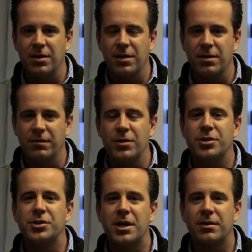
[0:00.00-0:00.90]
the
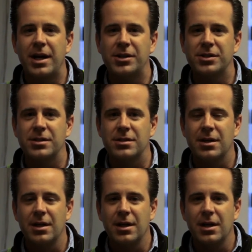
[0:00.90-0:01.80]
future generations
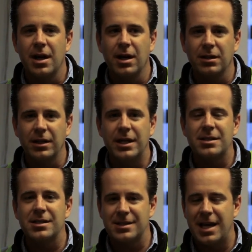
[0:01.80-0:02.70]
a clean,
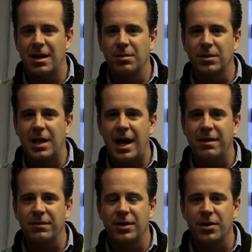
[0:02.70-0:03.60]
sustainable
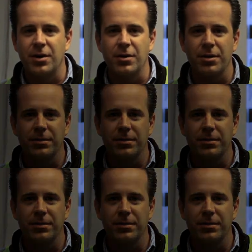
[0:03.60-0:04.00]
life and earth.